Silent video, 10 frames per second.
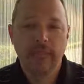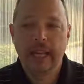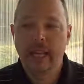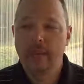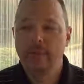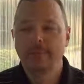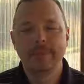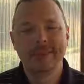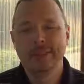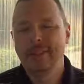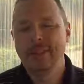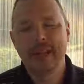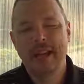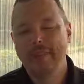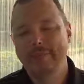And most of the
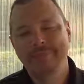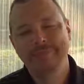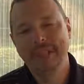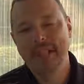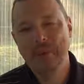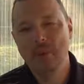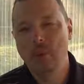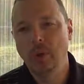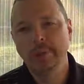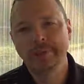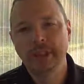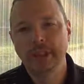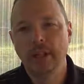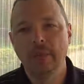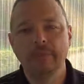time anymore,
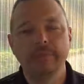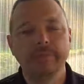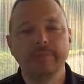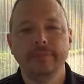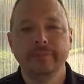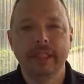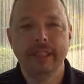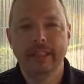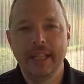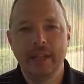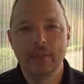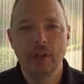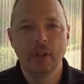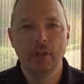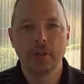you know, eh,
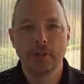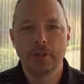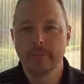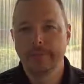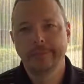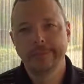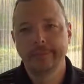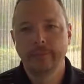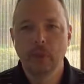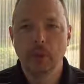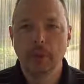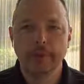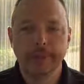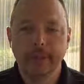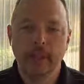telemarketers
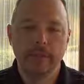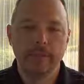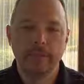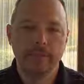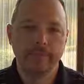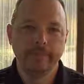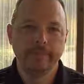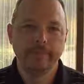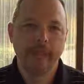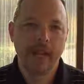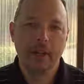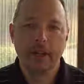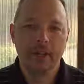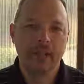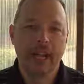or, you know,
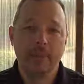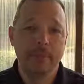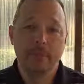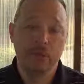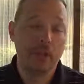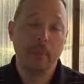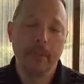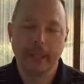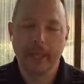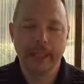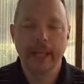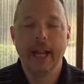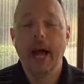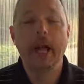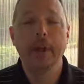IRS scammers or something like
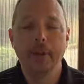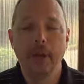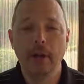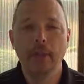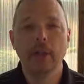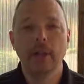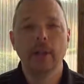that. I don't know.